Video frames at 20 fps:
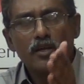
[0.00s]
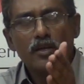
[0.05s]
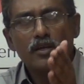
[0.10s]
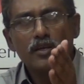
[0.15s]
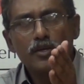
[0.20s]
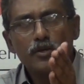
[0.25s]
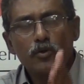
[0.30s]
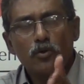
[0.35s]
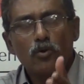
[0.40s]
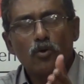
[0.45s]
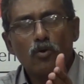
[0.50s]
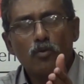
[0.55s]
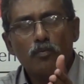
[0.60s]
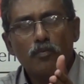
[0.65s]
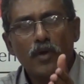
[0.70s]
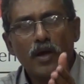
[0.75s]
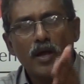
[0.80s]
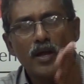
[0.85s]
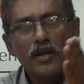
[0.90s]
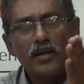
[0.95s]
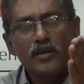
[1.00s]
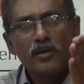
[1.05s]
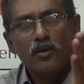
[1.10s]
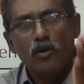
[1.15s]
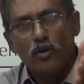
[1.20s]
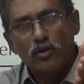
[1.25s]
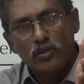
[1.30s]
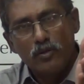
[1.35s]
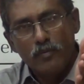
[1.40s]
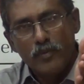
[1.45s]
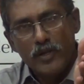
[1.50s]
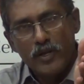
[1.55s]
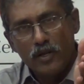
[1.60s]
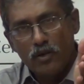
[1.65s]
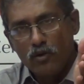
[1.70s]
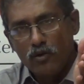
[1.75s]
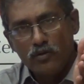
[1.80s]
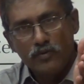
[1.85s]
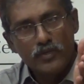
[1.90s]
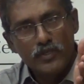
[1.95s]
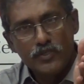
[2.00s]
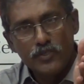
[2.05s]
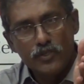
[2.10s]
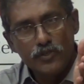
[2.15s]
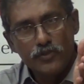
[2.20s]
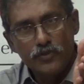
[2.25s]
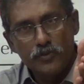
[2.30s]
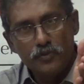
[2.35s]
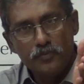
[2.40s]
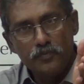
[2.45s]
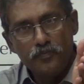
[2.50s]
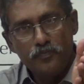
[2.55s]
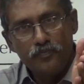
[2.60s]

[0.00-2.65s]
Europe and North America on this issue.